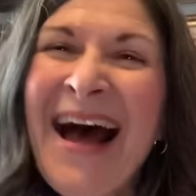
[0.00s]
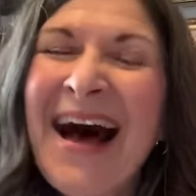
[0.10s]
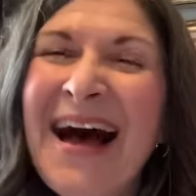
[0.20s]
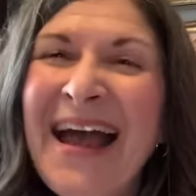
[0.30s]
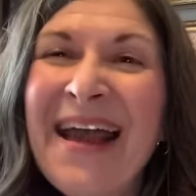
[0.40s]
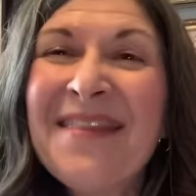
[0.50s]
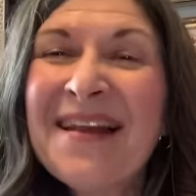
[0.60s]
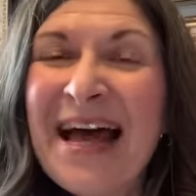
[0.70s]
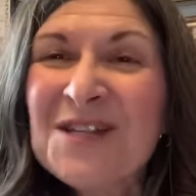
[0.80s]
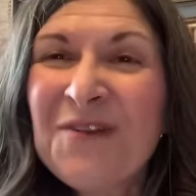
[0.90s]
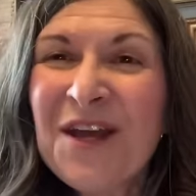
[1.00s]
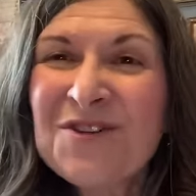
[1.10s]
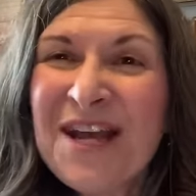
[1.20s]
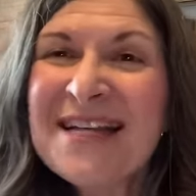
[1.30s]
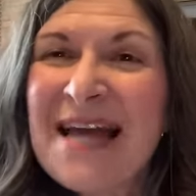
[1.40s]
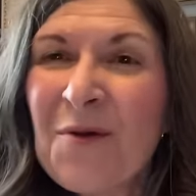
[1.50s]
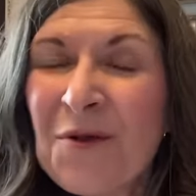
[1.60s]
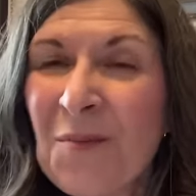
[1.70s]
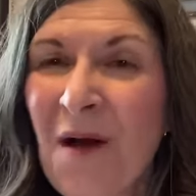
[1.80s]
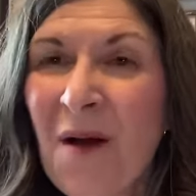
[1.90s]
Uh, and the last video she has out with
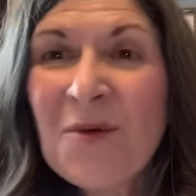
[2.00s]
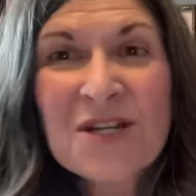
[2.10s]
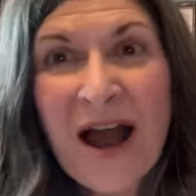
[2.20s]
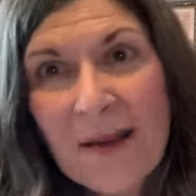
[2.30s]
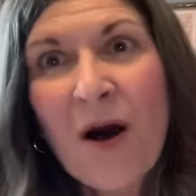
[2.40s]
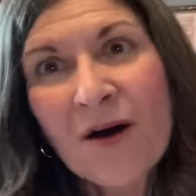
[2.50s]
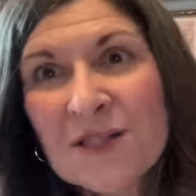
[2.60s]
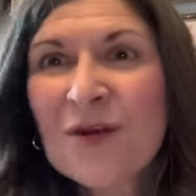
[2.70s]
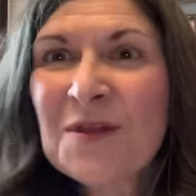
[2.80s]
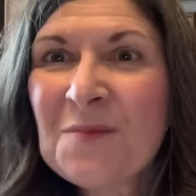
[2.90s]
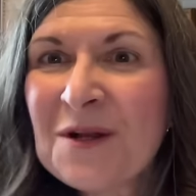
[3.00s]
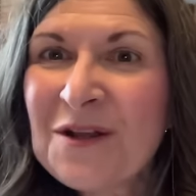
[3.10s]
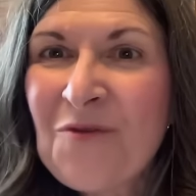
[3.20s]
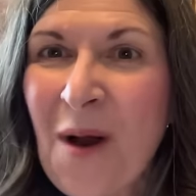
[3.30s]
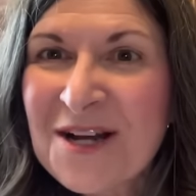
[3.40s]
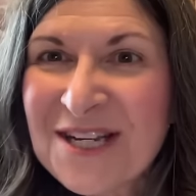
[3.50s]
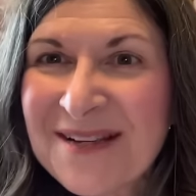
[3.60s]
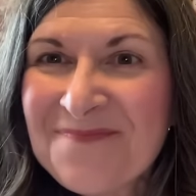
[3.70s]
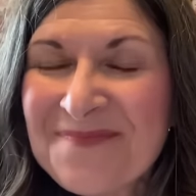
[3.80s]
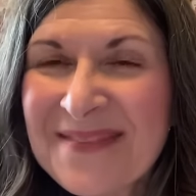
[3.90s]
her mom, which I'm also in the middle of
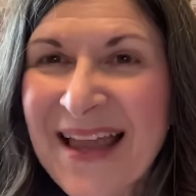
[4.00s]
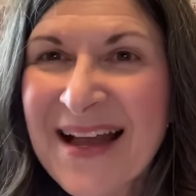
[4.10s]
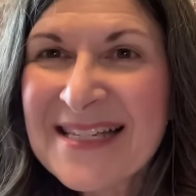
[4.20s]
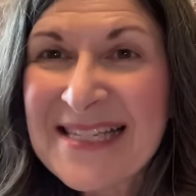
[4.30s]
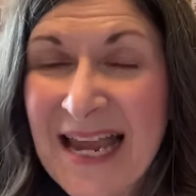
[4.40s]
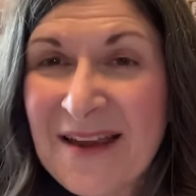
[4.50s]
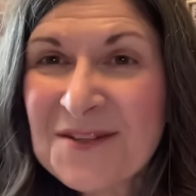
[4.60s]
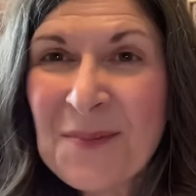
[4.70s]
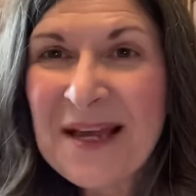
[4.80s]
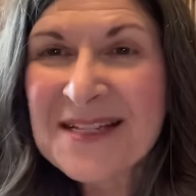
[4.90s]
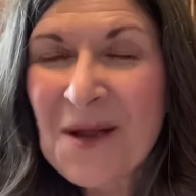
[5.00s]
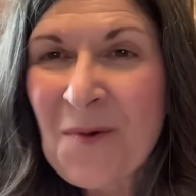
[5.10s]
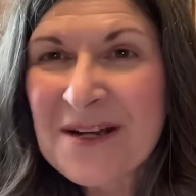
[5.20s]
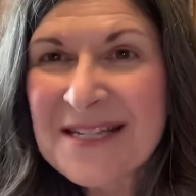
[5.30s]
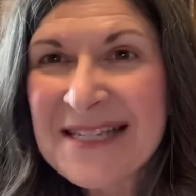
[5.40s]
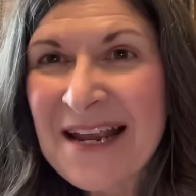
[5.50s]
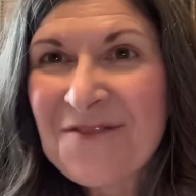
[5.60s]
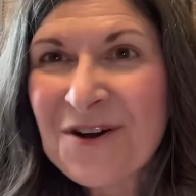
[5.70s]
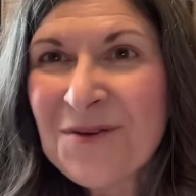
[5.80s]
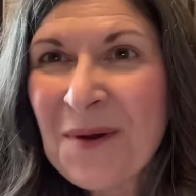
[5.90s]
watching, uh, saved because I want to save
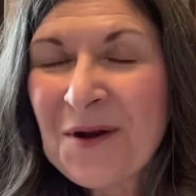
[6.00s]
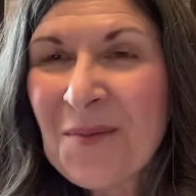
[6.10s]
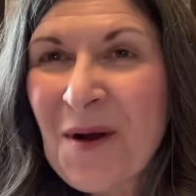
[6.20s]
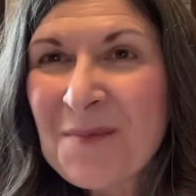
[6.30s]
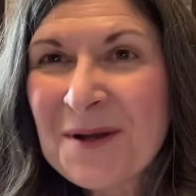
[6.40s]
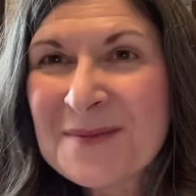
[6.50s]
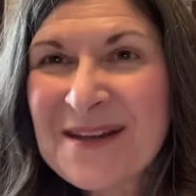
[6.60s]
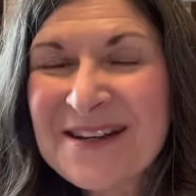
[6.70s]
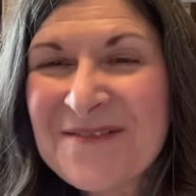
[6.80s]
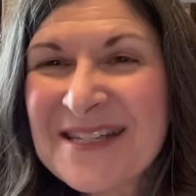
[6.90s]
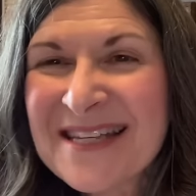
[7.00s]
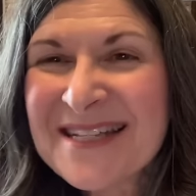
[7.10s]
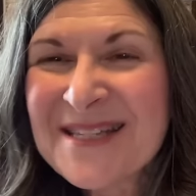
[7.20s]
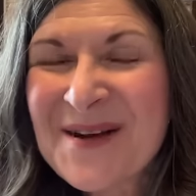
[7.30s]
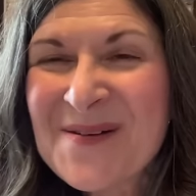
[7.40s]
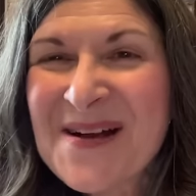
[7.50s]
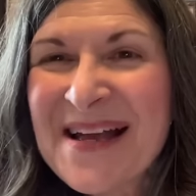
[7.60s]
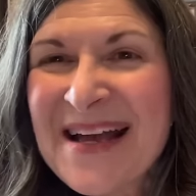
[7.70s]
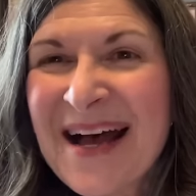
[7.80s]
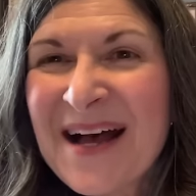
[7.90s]
her when her mom comes on to visit. So
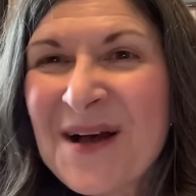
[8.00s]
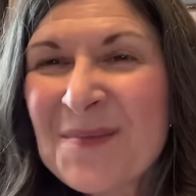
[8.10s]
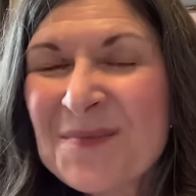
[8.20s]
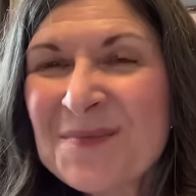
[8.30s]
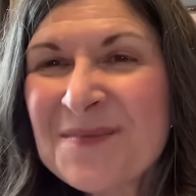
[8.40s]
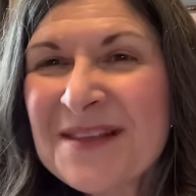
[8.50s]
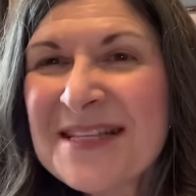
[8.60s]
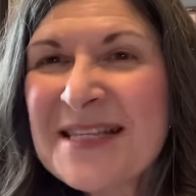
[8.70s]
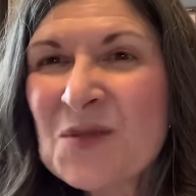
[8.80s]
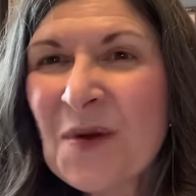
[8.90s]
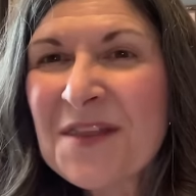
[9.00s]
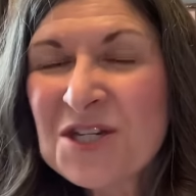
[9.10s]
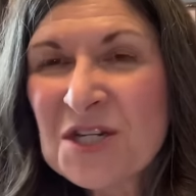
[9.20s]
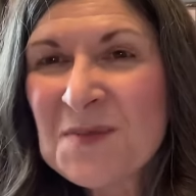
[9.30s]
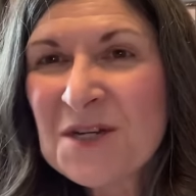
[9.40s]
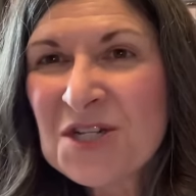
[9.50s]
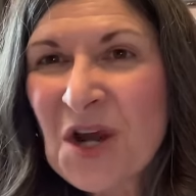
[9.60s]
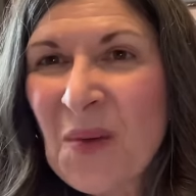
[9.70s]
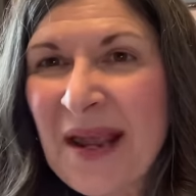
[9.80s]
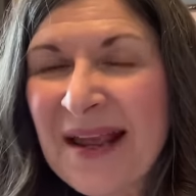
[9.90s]
um, this is one that she's been
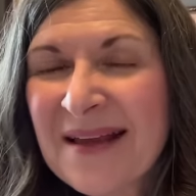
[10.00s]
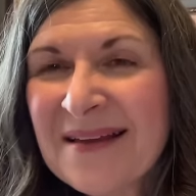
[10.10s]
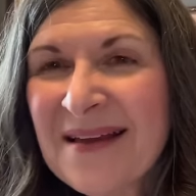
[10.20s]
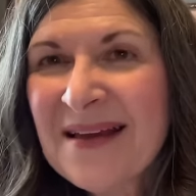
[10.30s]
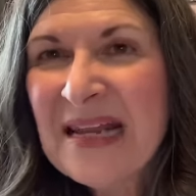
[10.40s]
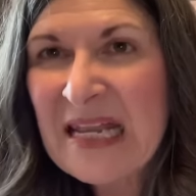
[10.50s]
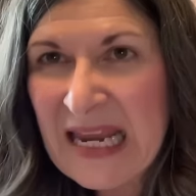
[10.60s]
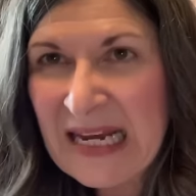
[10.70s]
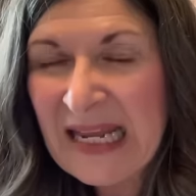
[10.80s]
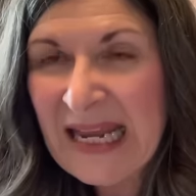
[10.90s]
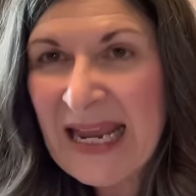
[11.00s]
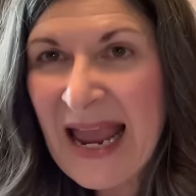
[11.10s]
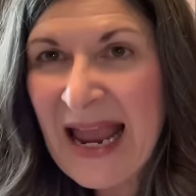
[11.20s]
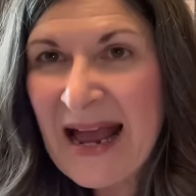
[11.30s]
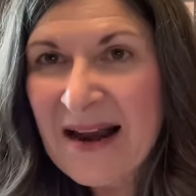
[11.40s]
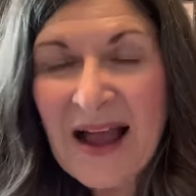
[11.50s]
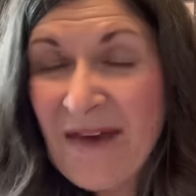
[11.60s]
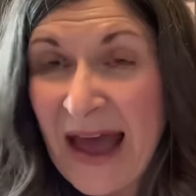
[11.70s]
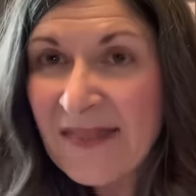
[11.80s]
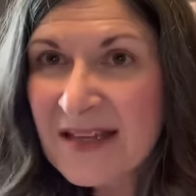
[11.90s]
showing lately. And I've
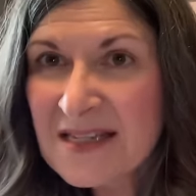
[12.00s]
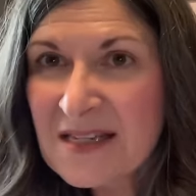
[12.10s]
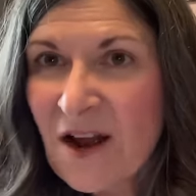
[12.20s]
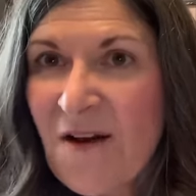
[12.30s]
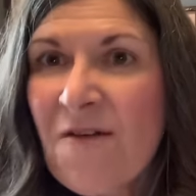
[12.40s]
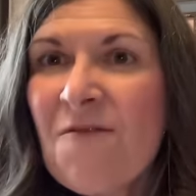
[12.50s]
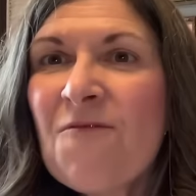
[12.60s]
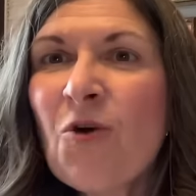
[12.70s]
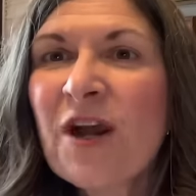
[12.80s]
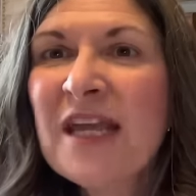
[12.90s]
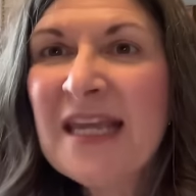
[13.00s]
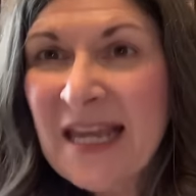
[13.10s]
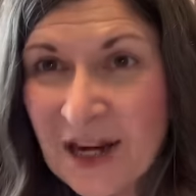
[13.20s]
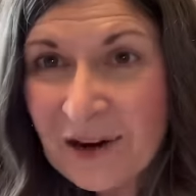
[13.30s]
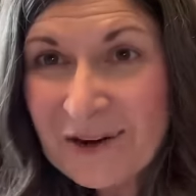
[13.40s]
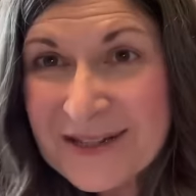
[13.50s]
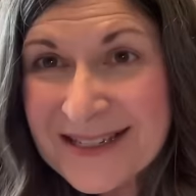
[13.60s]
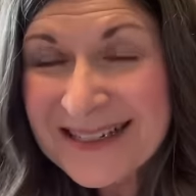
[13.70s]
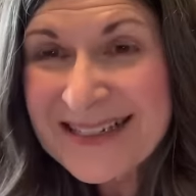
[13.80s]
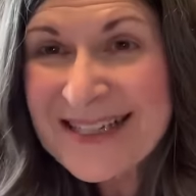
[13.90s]
had this for
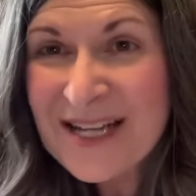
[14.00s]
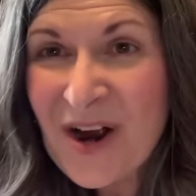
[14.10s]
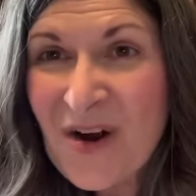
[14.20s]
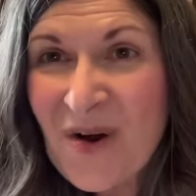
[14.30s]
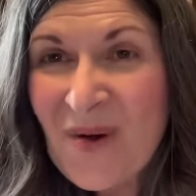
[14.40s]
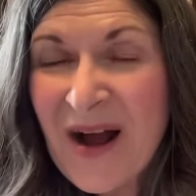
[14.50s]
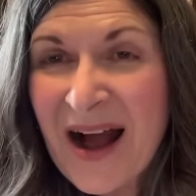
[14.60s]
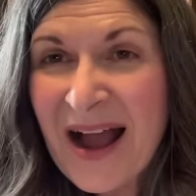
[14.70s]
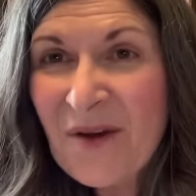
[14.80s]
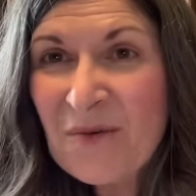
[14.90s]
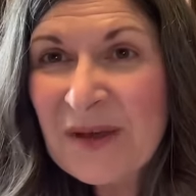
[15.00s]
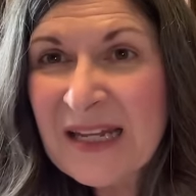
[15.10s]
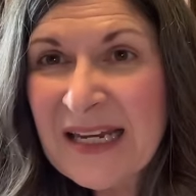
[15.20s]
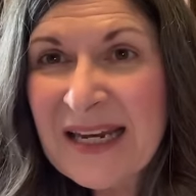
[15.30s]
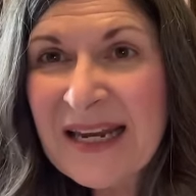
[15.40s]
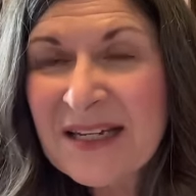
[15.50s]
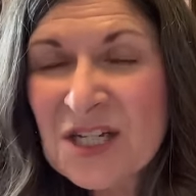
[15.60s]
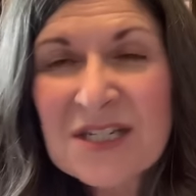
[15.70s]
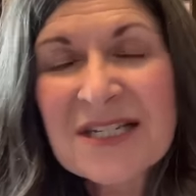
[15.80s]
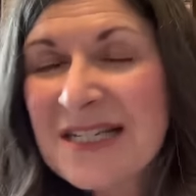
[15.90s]
years. So I really need,
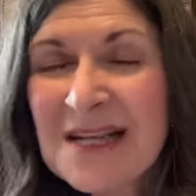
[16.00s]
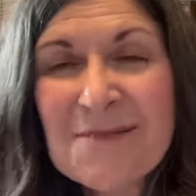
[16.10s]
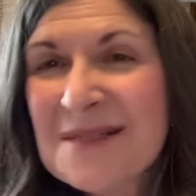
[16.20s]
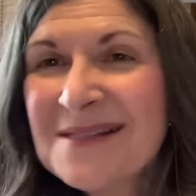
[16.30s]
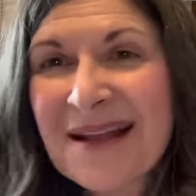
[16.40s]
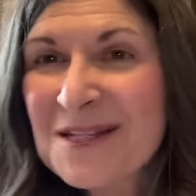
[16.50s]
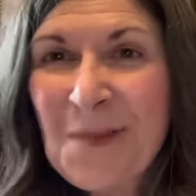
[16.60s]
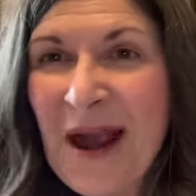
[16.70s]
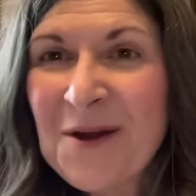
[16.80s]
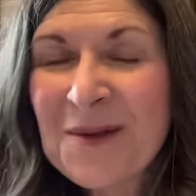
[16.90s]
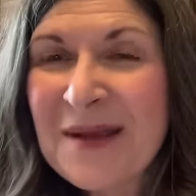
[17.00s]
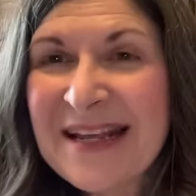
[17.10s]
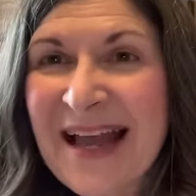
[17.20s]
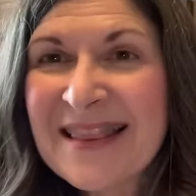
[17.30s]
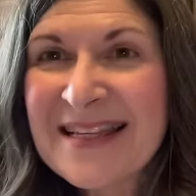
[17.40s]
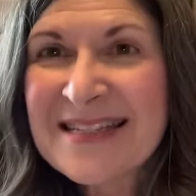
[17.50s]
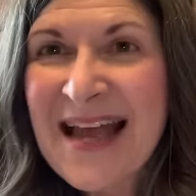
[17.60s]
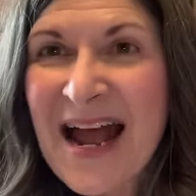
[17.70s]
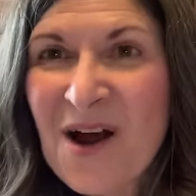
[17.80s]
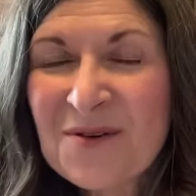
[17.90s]
she just keeps inspiring me to get this
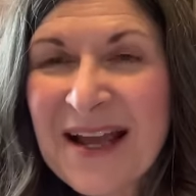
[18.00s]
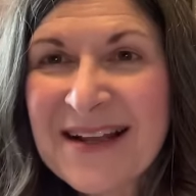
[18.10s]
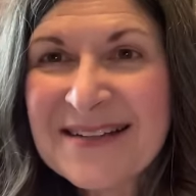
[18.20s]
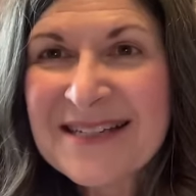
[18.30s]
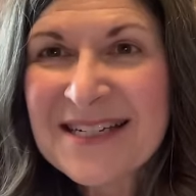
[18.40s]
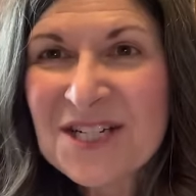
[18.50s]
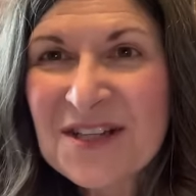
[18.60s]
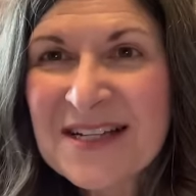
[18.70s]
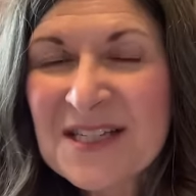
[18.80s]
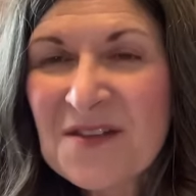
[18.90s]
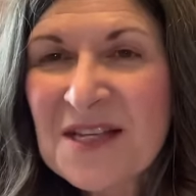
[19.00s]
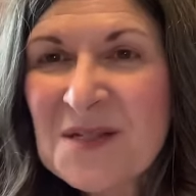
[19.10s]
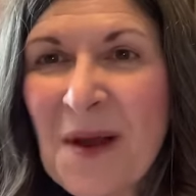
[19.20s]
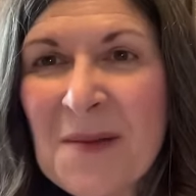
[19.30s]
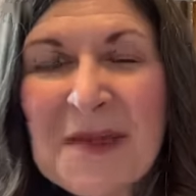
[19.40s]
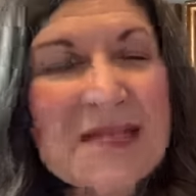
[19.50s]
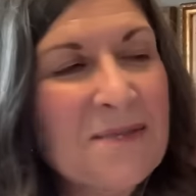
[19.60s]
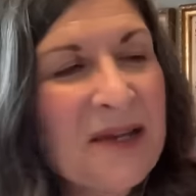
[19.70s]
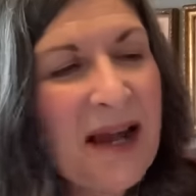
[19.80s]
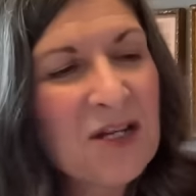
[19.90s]
out and stitch this. So this might be
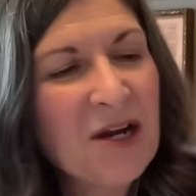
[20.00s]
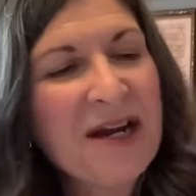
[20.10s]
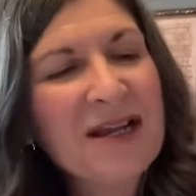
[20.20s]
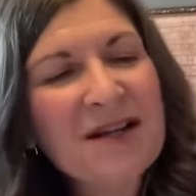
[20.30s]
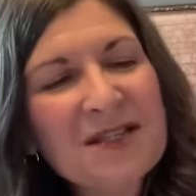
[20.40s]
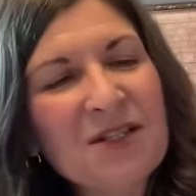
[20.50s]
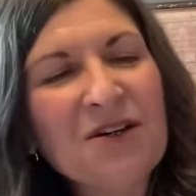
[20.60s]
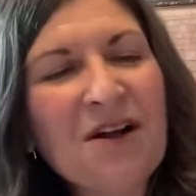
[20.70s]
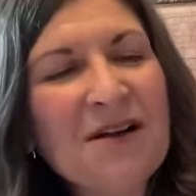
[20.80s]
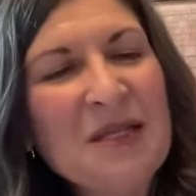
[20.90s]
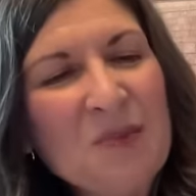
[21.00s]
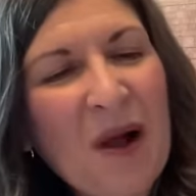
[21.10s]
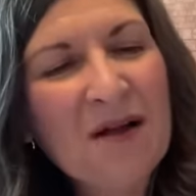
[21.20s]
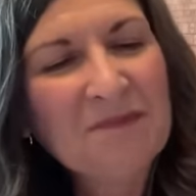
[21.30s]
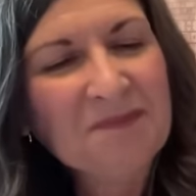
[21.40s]
something I try to get a start on as well.